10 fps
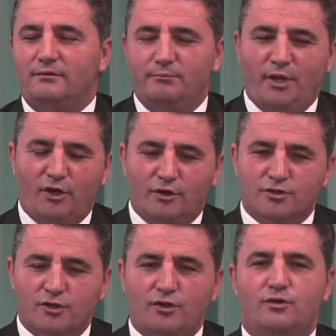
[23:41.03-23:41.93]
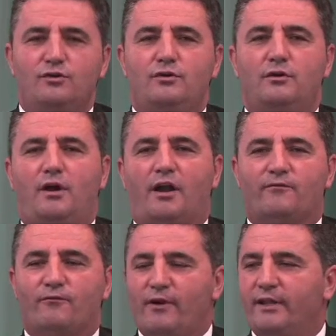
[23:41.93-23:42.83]
because you are
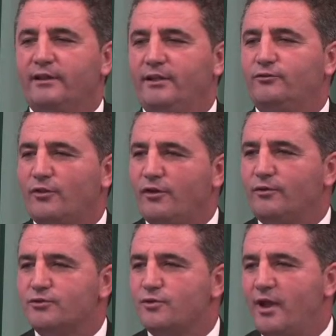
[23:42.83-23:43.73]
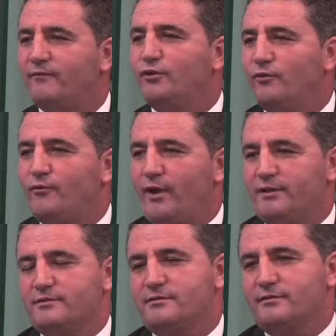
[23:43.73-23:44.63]
friendly to those who have no
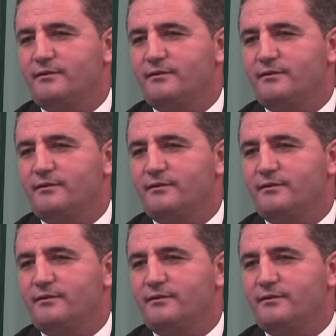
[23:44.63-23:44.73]
friends.